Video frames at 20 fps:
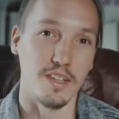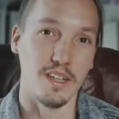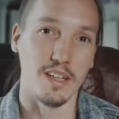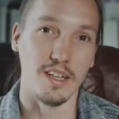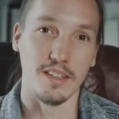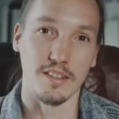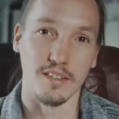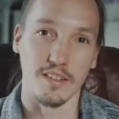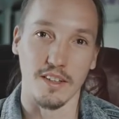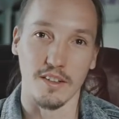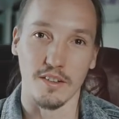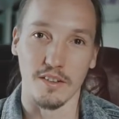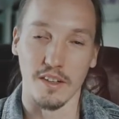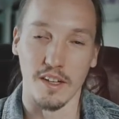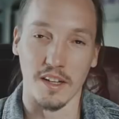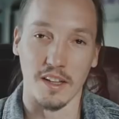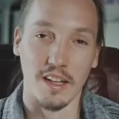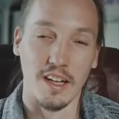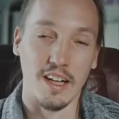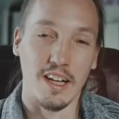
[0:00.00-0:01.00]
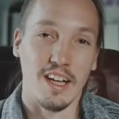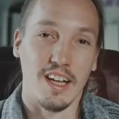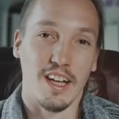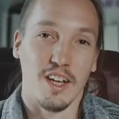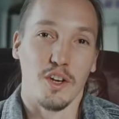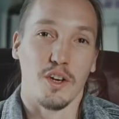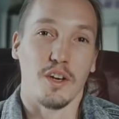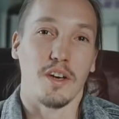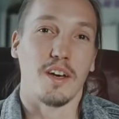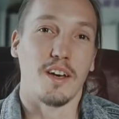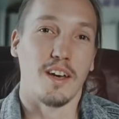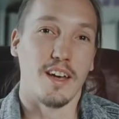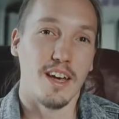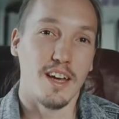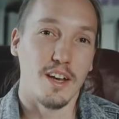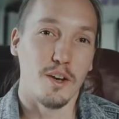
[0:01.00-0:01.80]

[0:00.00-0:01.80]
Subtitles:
Yeah, let's get to that.